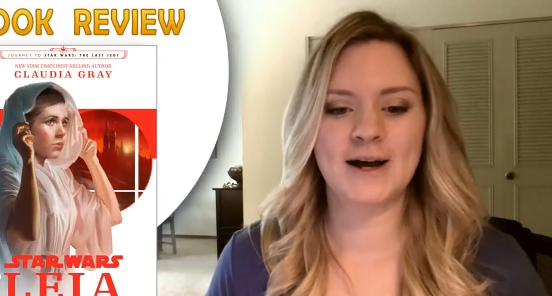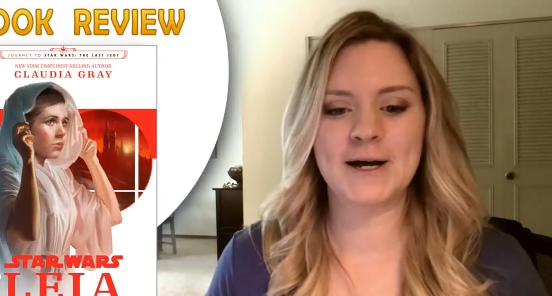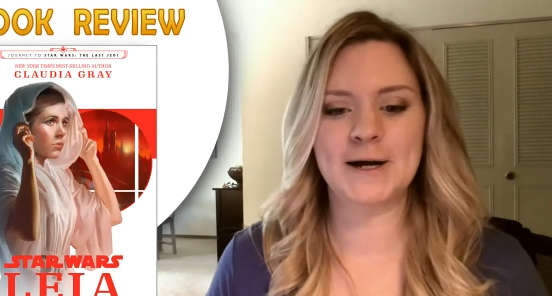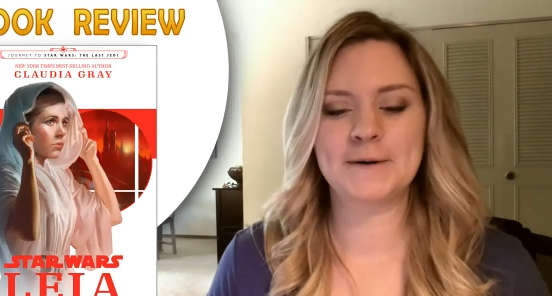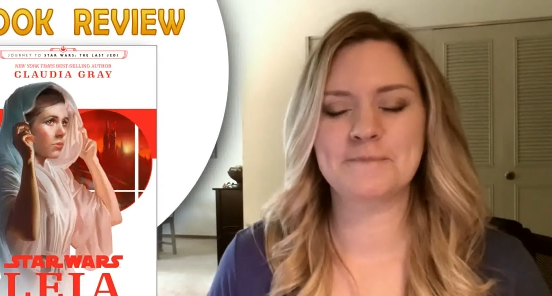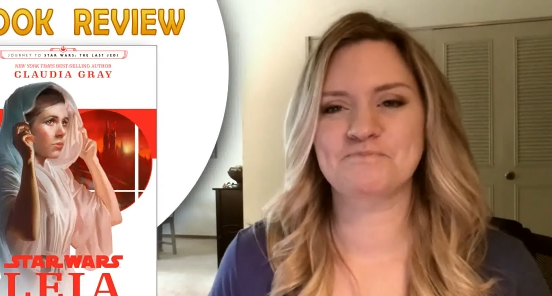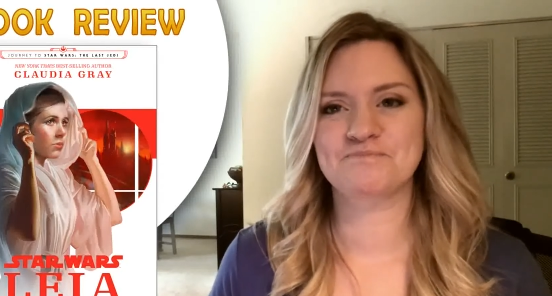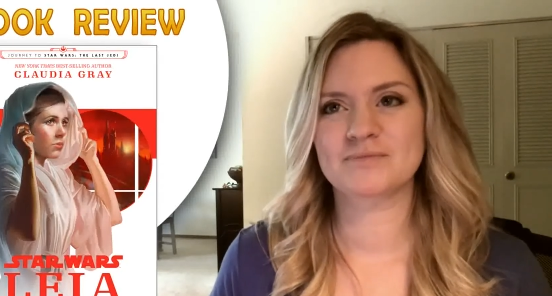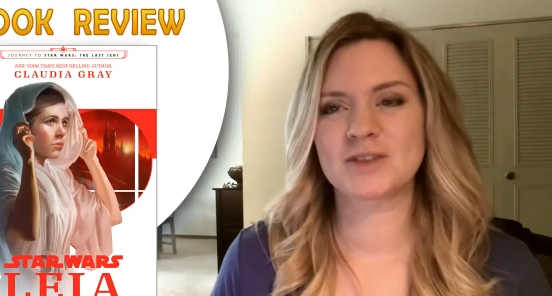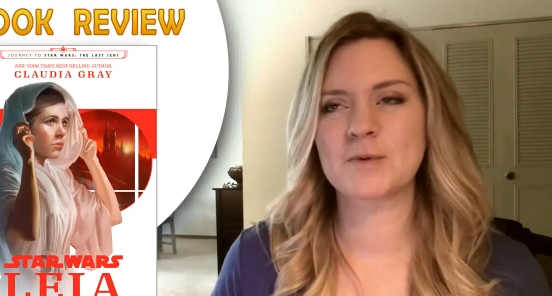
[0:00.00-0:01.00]

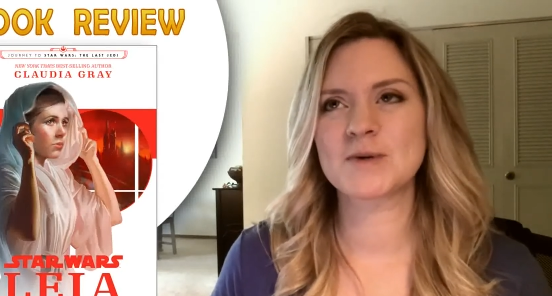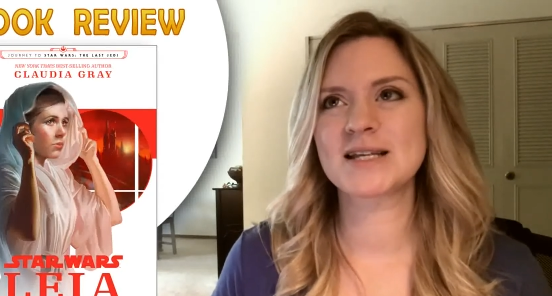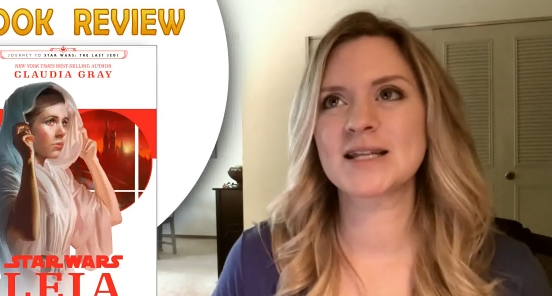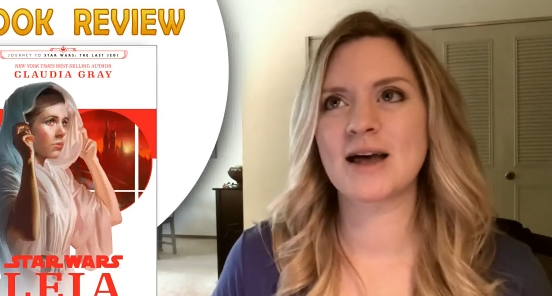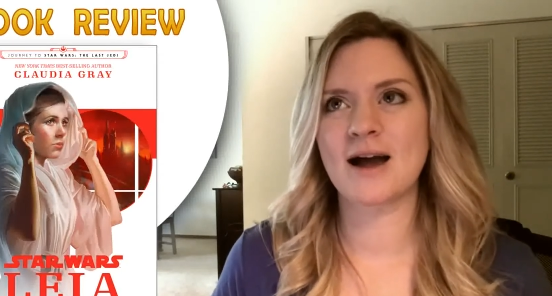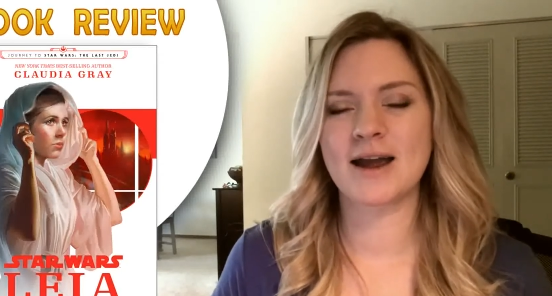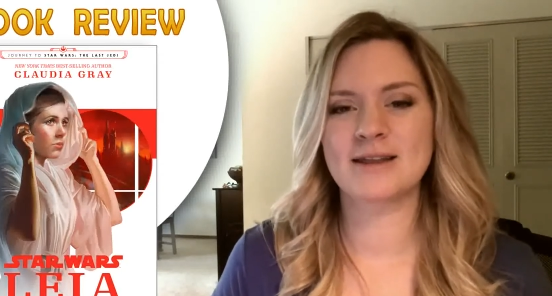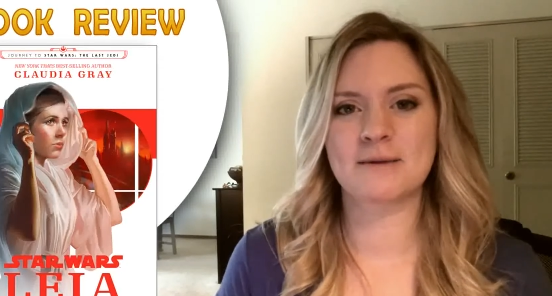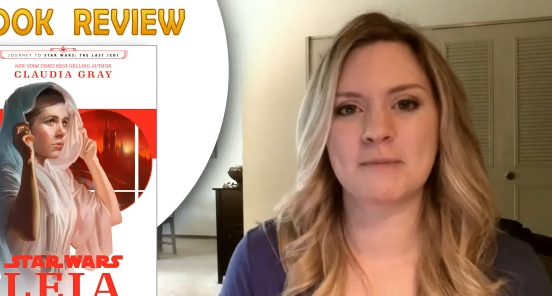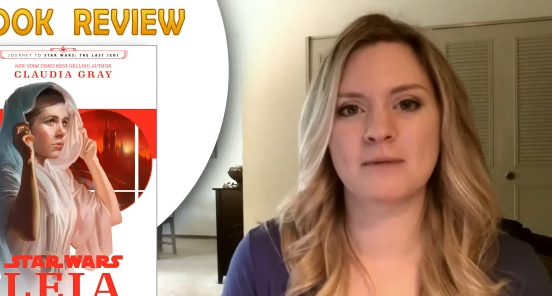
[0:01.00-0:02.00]
Speaker 1: There was a
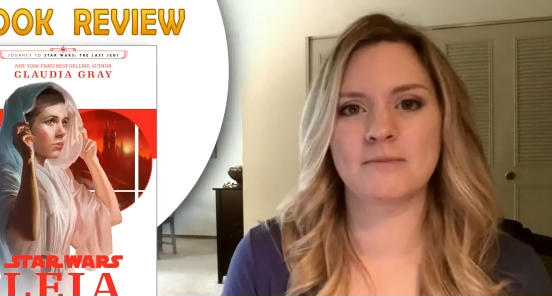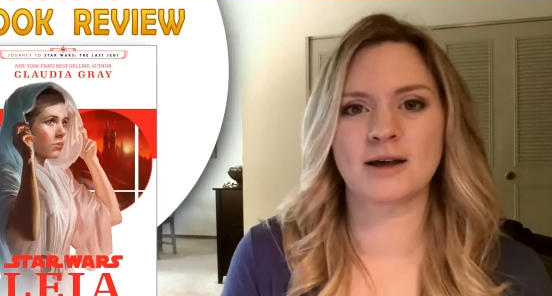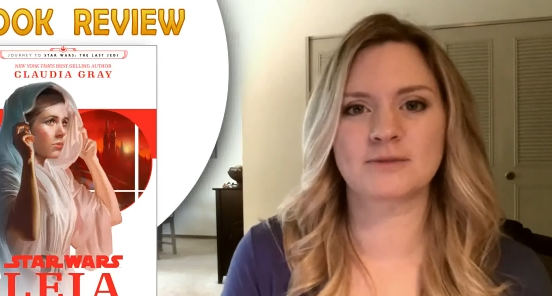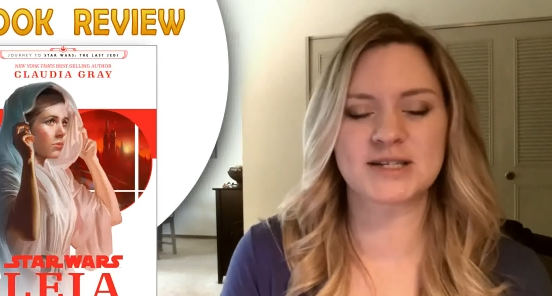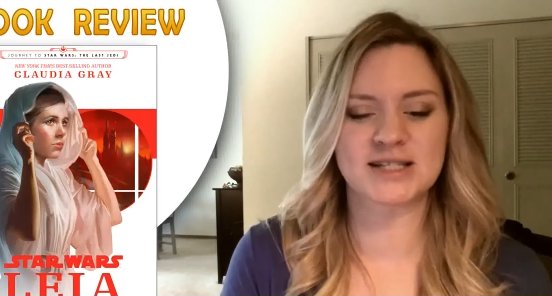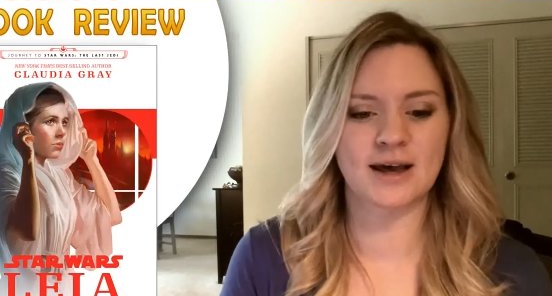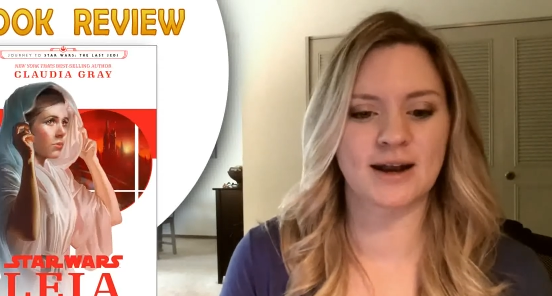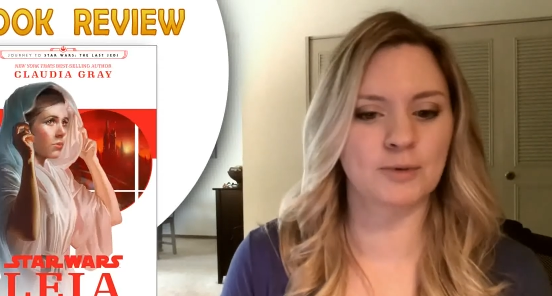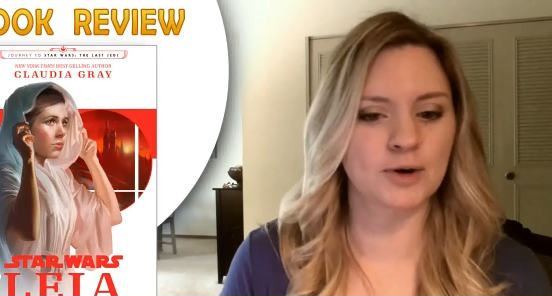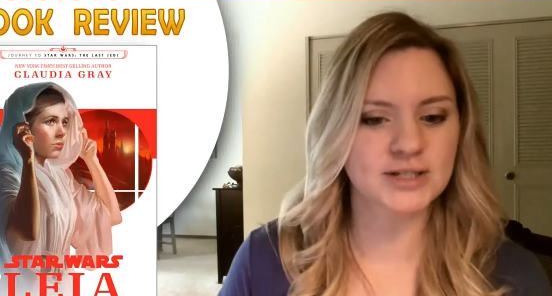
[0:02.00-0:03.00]
line that Mon Mothma said,
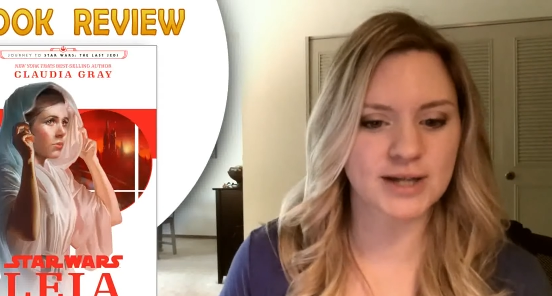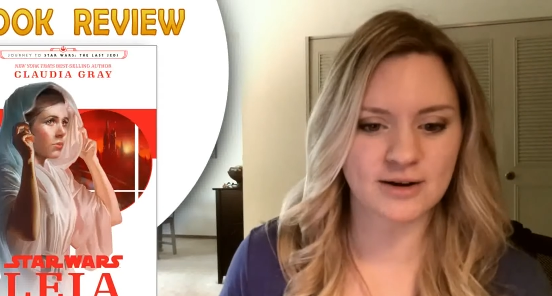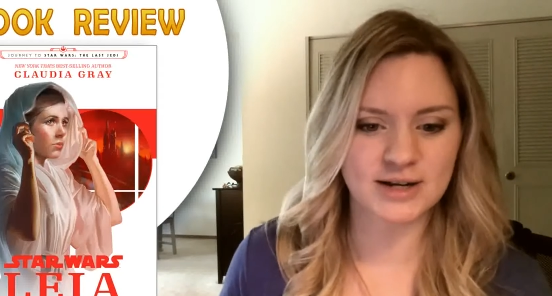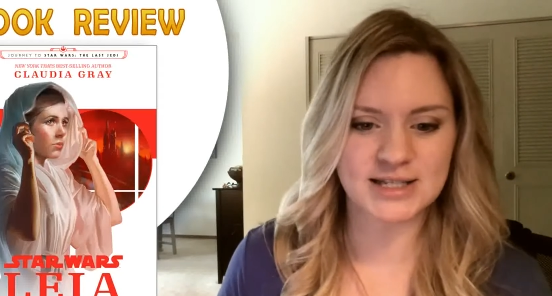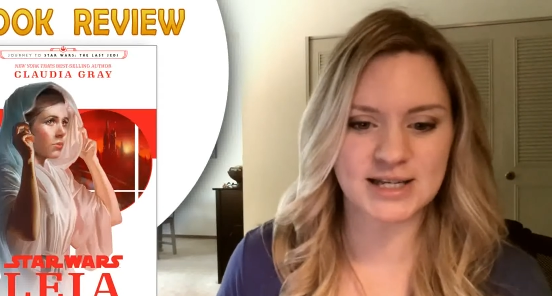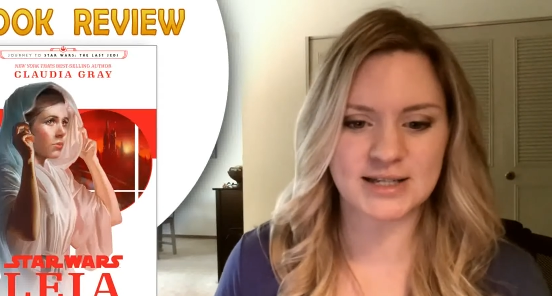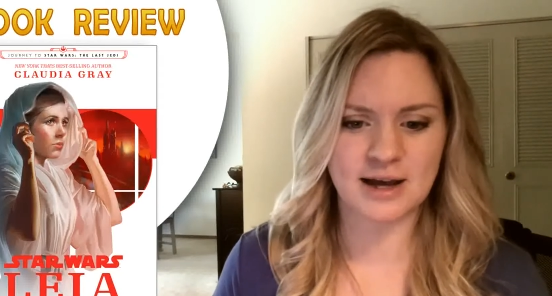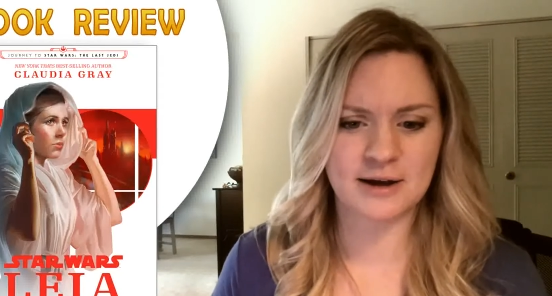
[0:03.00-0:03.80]
I wrote it down, it says,